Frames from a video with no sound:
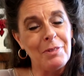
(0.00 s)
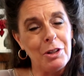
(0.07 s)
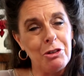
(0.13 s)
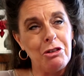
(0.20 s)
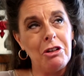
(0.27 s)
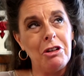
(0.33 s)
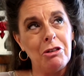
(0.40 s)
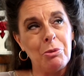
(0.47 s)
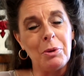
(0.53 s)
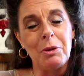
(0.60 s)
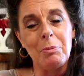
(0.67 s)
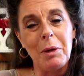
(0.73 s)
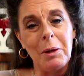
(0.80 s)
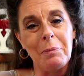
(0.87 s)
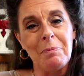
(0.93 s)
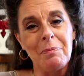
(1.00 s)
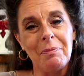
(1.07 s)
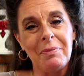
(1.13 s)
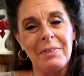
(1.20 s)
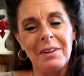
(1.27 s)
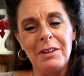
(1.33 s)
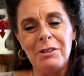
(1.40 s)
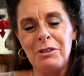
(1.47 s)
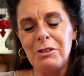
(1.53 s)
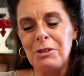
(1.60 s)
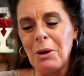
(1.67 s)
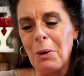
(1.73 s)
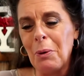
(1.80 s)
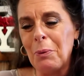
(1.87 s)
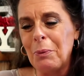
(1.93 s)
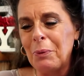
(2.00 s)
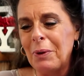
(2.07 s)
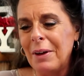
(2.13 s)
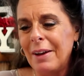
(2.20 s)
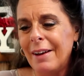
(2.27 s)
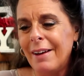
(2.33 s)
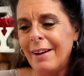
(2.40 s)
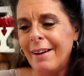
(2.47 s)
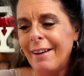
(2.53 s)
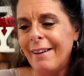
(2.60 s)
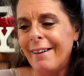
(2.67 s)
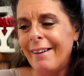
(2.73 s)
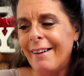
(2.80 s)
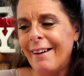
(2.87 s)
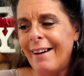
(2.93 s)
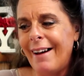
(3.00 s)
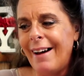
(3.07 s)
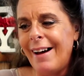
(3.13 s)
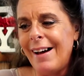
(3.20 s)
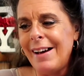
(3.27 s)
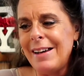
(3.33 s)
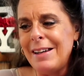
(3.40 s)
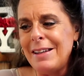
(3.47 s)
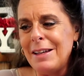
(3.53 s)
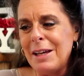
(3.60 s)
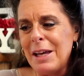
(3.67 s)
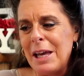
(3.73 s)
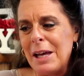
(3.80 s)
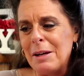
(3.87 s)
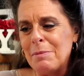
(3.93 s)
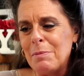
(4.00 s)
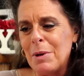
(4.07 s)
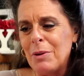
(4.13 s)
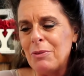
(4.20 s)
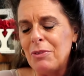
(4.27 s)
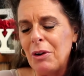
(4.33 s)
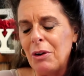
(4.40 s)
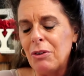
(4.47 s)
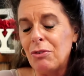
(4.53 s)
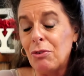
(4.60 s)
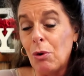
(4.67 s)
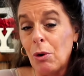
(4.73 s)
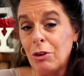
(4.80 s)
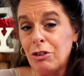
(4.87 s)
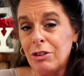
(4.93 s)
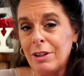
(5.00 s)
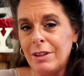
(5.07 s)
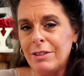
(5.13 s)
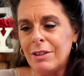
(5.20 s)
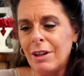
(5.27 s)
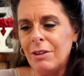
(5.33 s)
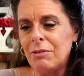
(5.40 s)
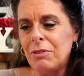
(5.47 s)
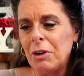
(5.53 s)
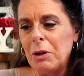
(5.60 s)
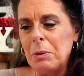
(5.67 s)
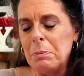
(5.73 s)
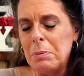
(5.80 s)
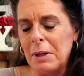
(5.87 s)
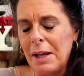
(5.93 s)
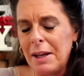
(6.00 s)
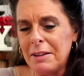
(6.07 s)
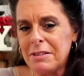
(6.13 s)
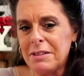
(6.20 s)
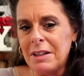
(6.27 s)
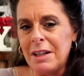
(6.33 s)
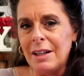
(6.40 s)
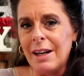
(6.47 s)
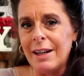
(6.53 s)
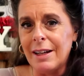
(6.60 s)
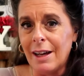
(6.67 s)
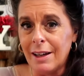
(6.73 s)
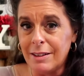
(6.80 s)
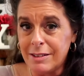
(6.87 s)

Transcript: She is with me. So I am very fortunate and very blessed, and like I